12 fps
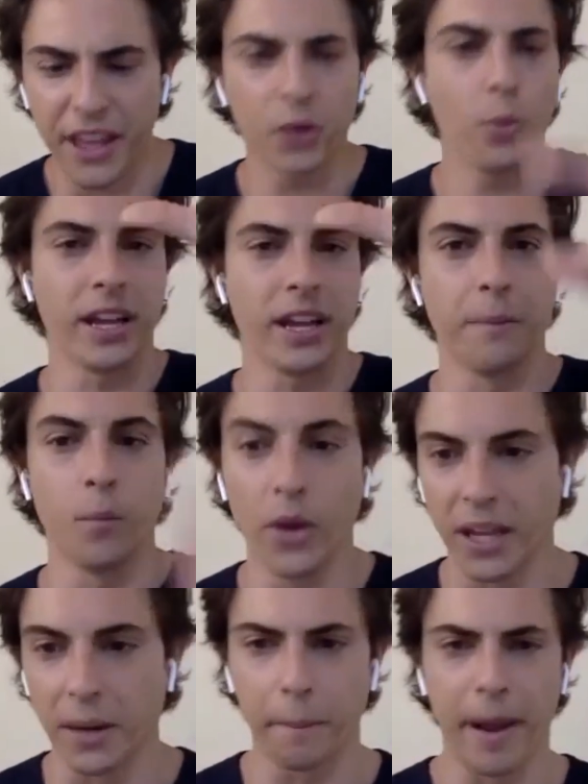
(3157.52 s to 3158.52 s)
we
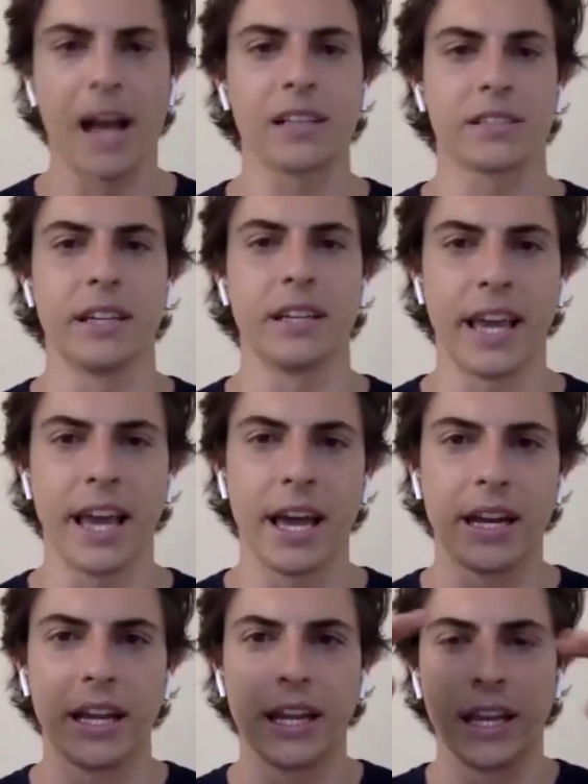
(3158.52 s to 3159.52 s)
can bask
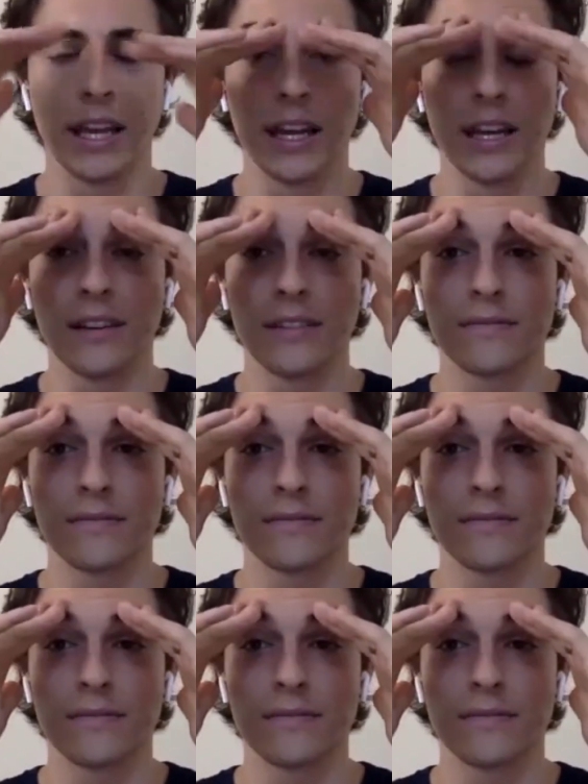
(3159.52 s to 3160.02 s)
again in